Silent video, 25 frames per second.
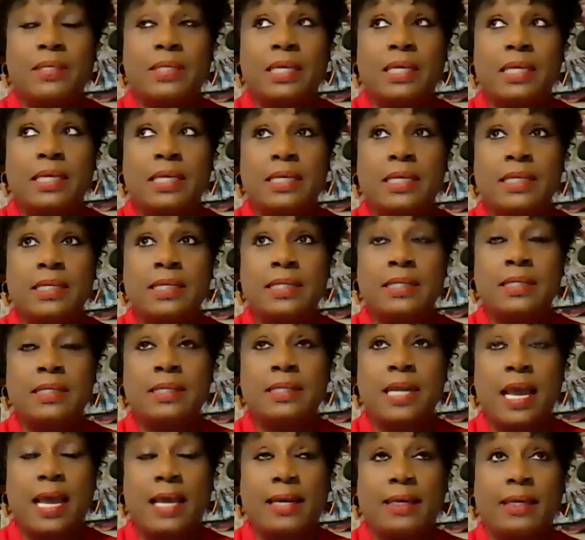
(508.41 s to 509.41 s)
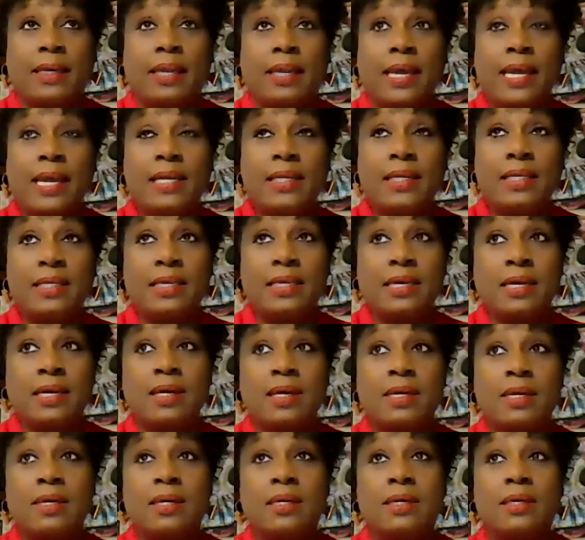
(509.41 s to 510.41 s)
When I was in
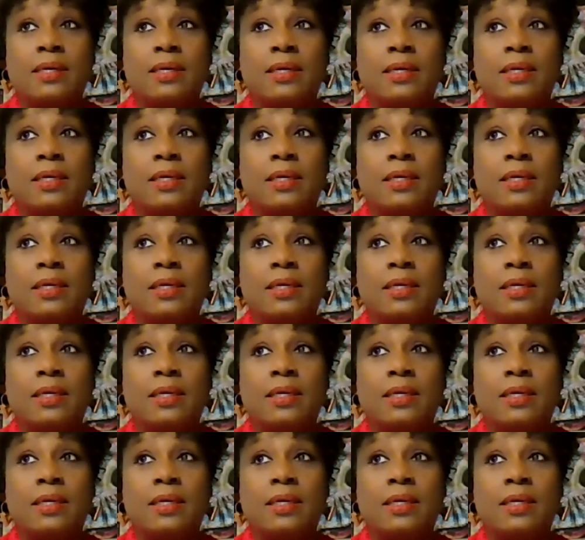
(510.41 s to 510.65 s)
Atlanta,